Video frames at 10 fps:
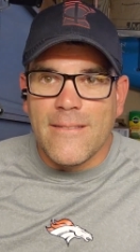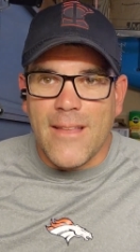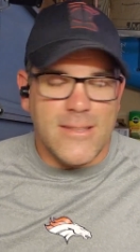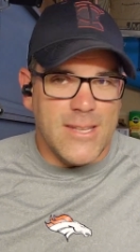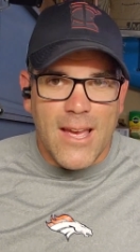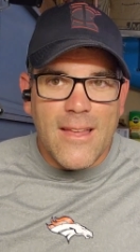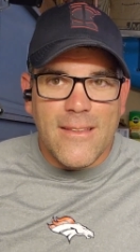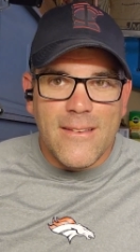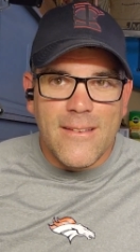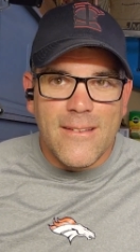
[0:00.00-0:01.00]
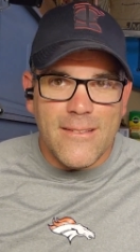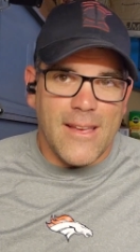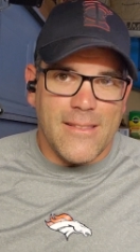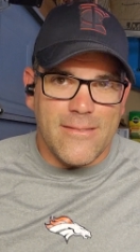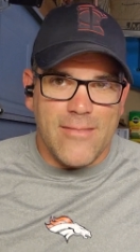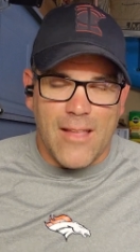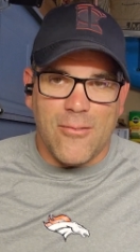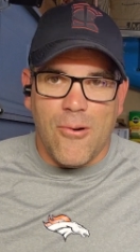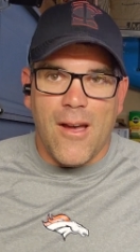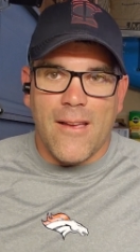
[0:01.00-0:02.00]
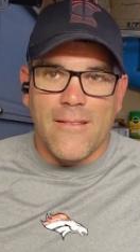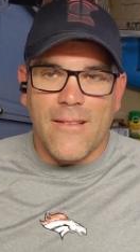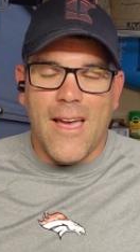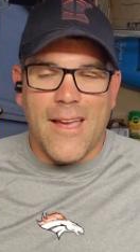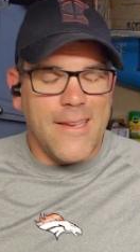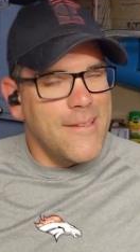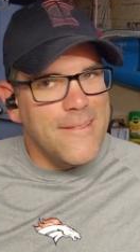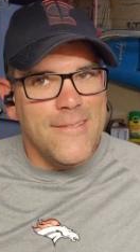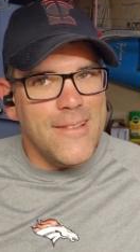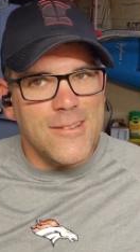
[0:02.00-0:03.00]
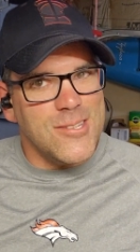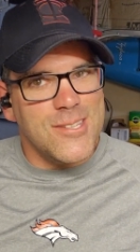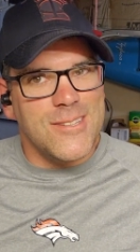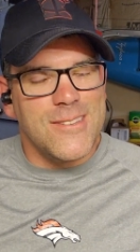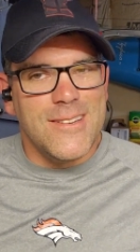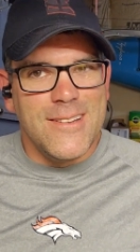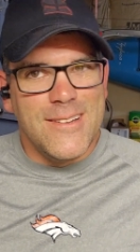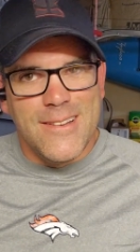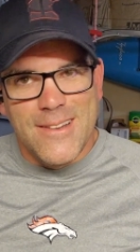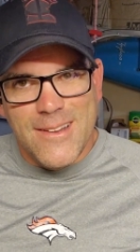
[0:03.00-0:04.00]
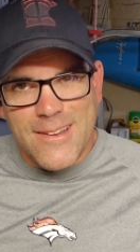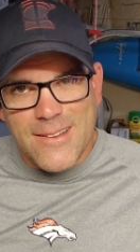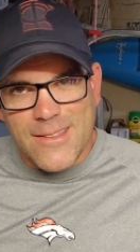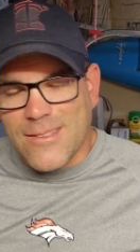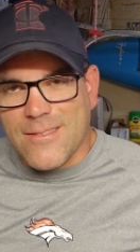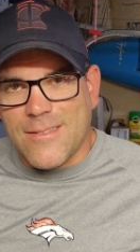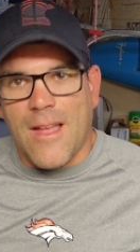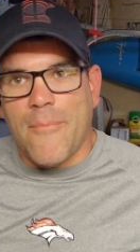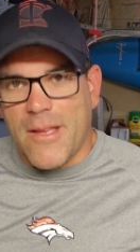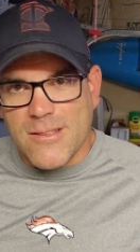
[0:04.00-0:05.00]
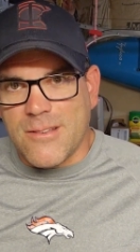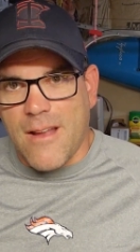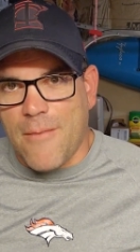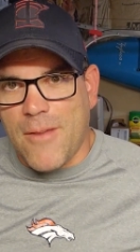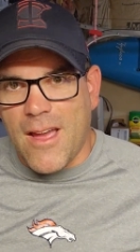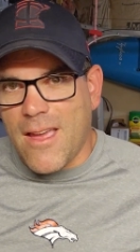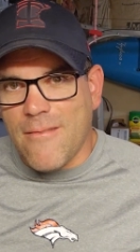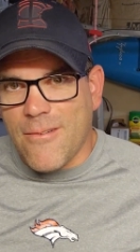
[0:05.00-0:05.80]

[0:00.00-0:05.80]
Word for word: That's it. Like that's why. Like that's stop being so damn naive,